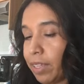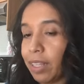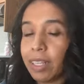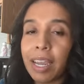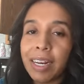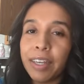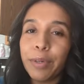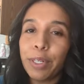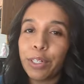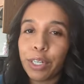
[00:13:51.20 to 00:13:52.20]
it's kind of like
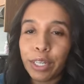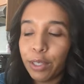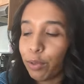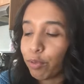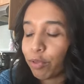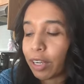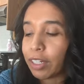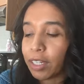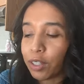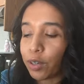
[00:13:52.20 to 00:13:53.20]
when you're talking to a
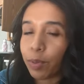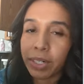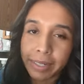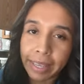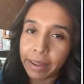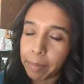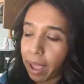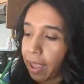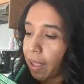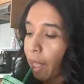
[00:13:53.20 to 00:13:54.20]
friend and you don't want to say
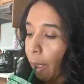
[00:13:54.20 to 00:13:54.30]
goodbye.